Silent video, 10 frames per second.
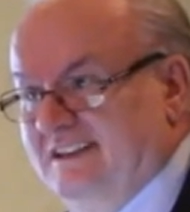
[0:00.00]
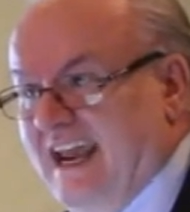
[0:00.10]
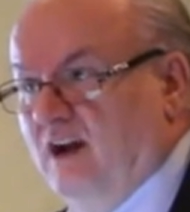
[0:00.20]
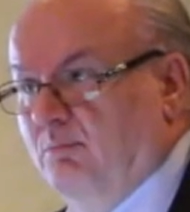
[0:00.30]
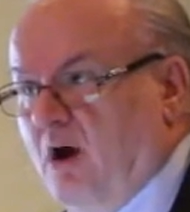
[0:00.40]

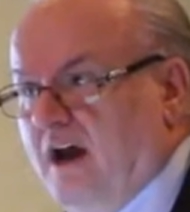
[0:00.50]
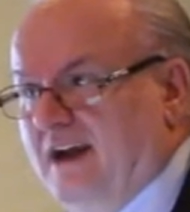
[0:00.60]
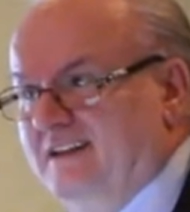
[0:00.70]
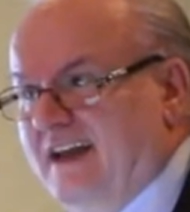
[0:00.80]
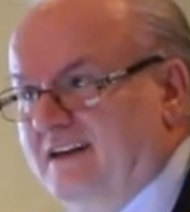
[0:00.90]
take a
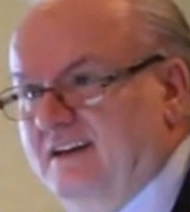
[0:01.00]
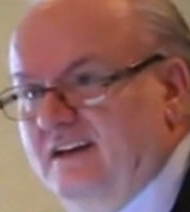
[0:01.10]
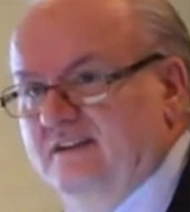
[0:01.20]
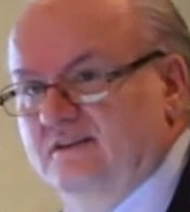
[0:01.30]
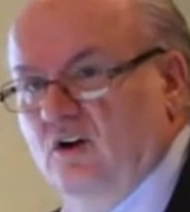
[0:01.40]
product
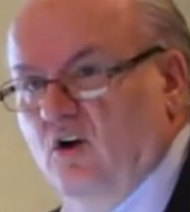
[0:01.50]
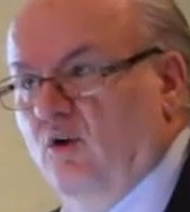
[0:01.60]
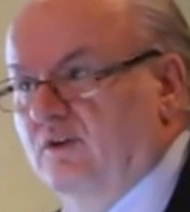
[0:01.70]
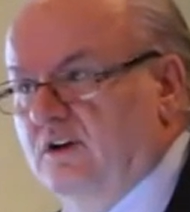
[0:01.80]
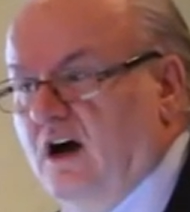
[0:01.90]
that is
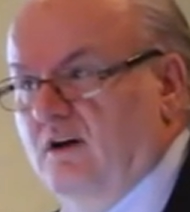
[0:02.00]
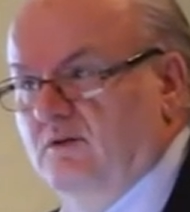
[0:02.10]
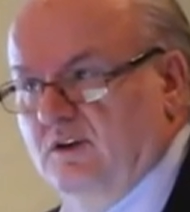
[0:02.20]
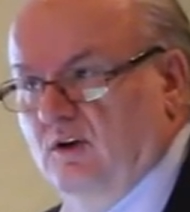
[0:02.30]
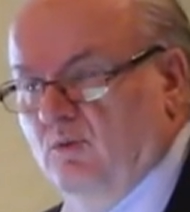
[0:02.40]
over,
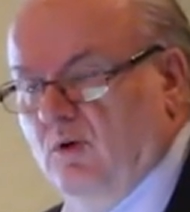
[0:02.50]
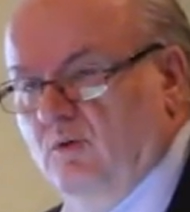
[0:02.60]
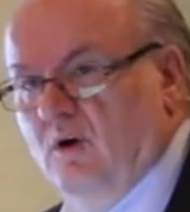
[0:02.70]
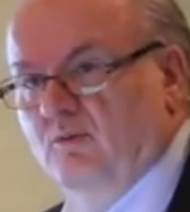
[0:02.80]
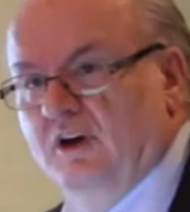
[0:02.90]

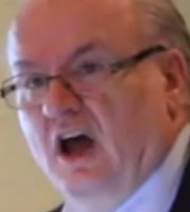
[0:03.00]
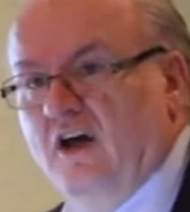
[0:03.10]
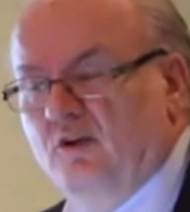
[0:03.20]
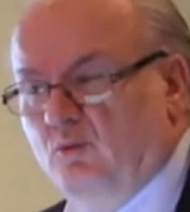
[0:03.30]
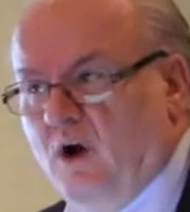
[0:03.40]
what would
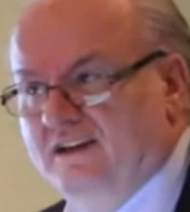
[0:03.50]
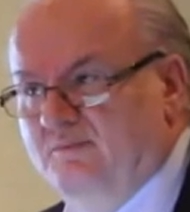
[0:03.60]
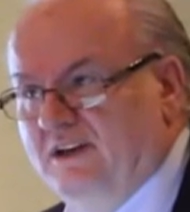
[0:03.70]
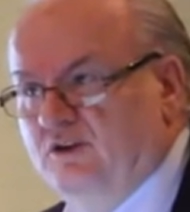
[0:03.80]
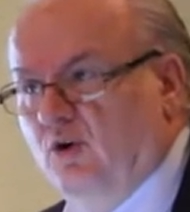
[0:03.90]

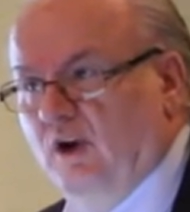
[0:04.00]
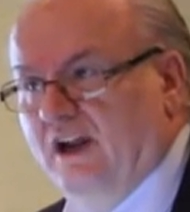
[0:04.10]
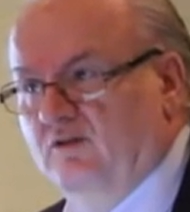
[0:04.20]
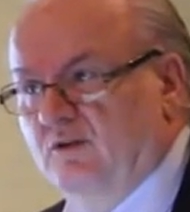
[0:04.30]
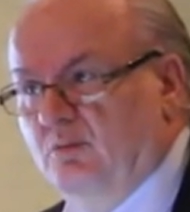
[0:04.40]
otherwise be
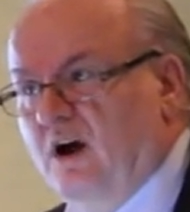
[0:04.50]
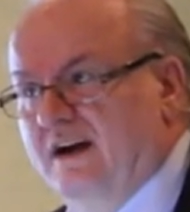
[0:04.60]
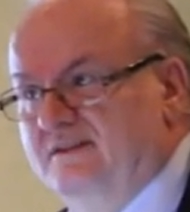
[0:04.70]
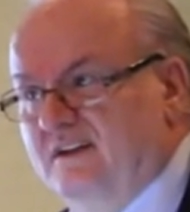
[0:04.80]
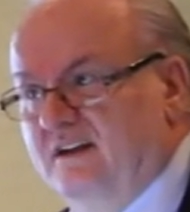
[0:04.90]
totally
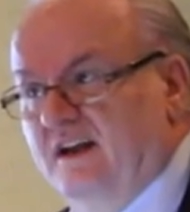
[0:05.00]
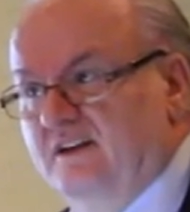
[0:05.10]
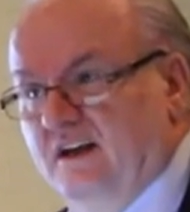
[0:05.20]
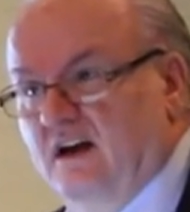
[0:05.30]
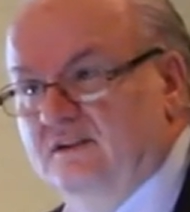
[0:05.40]
overpriced and
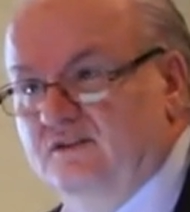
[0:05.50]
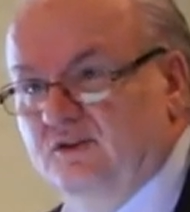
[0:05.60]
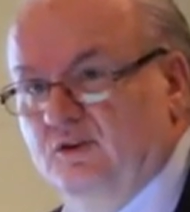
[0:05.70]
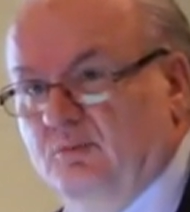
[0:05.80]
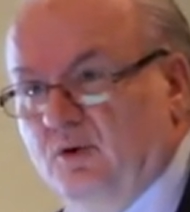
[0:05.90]
then
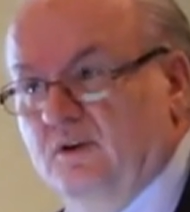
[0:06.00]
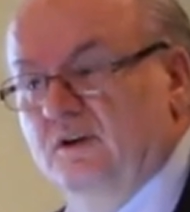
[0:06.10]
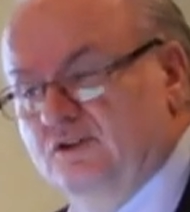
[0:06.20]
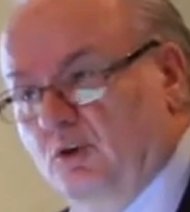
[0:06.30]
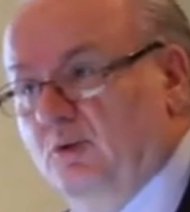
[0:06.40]
unsuitable.
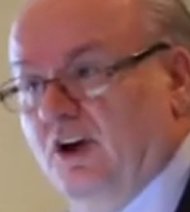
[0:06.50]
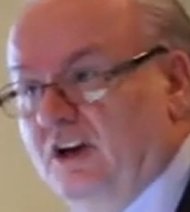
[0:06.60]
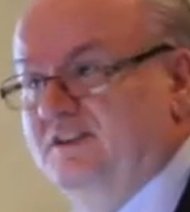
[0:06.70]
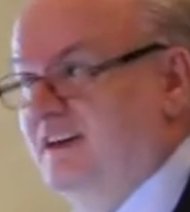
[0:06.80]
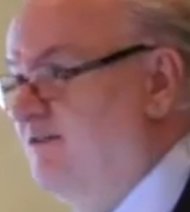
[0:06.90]
So we're
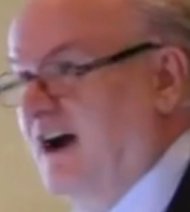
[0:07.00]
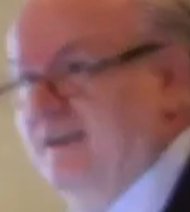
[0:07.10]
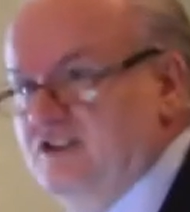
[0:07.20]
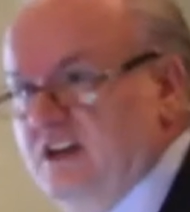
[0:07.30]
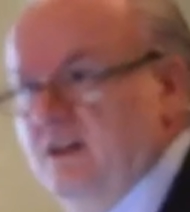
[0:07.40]
going to see
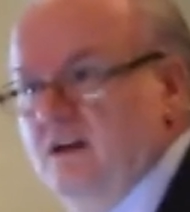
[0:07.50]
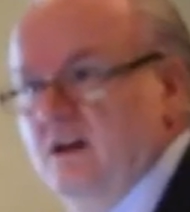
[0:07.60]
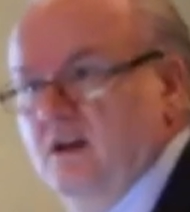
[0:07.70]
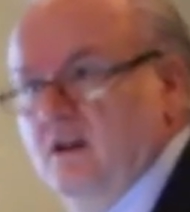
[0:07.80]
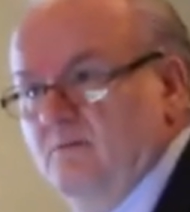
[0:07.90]
5G
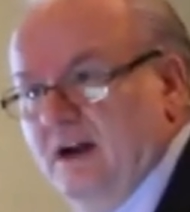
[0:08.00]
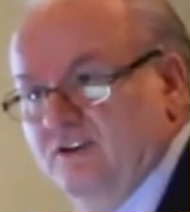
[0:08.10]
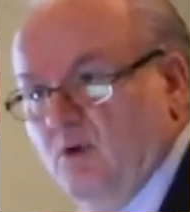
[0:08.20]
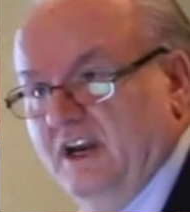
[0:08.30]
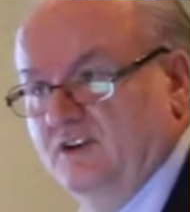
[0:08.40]
by
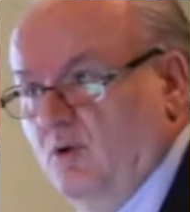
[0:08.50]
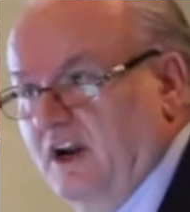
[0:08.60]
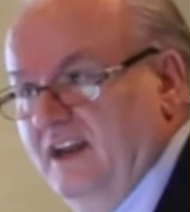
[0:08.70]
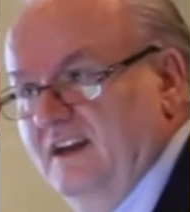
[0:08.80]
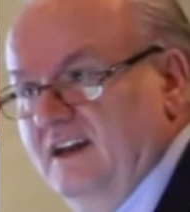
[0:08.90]

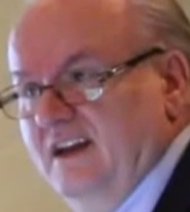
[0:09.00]
2020.